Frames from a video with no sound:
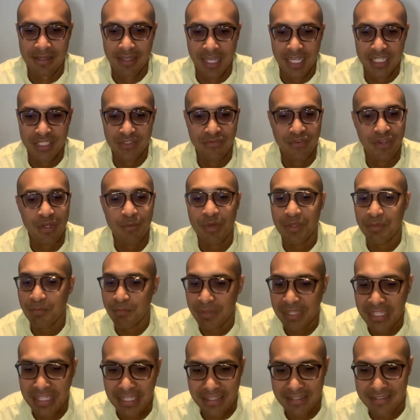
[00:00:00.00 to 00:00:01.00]
It's filled with
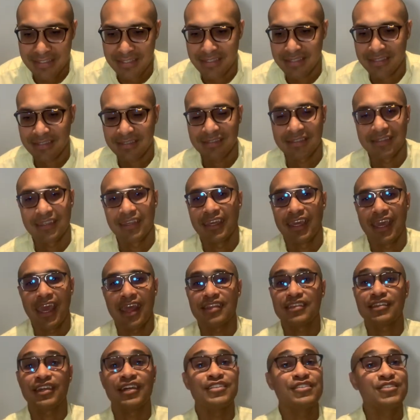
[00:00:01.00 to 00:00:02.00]
peace.
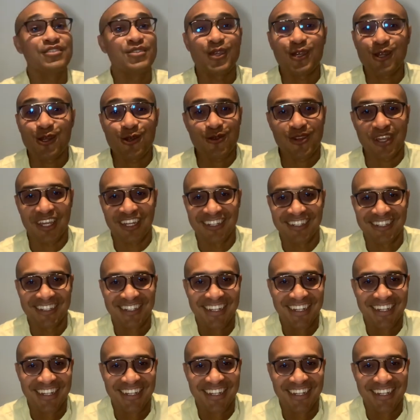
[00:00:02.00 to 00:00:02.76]
It's considerate.